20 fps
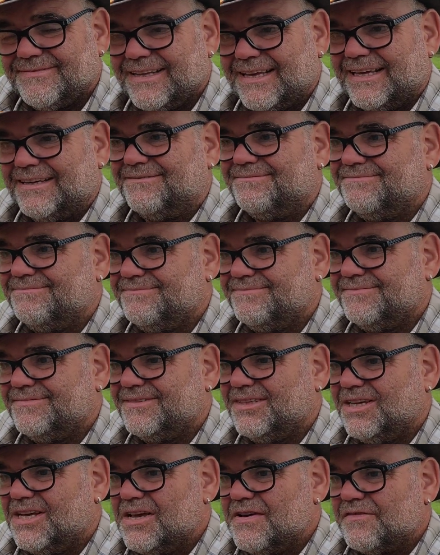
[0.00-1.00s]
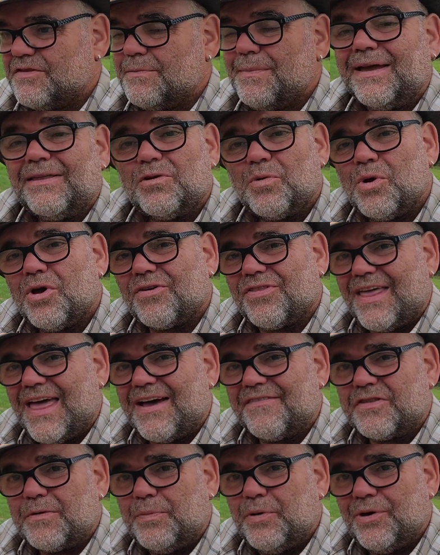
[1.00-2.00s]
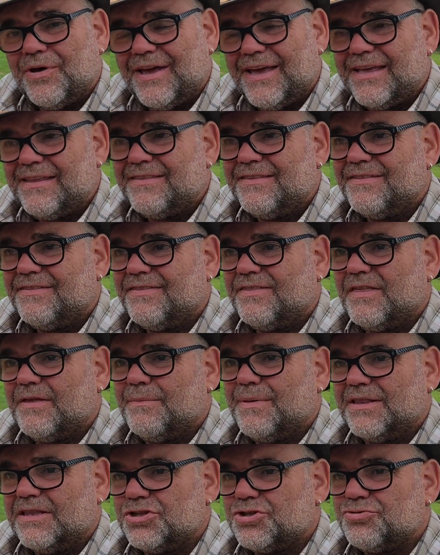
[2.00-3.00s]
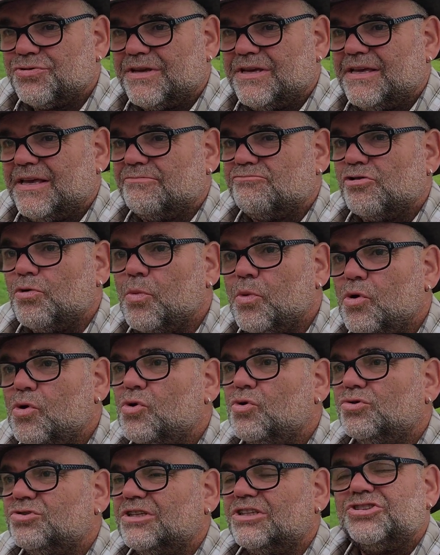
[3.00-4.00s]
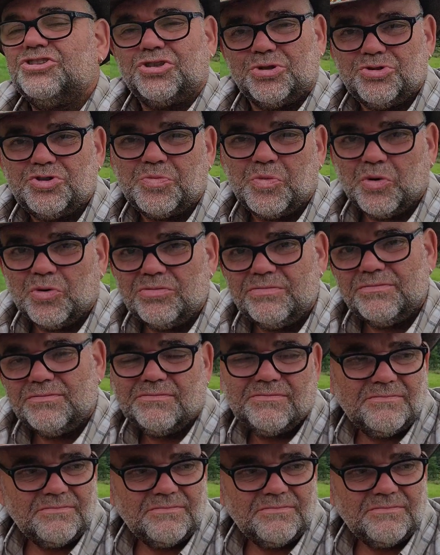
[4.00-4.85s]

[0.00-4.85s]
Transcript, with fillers: Yeah. For the amount of work they have to put in, the monetary reward is too small.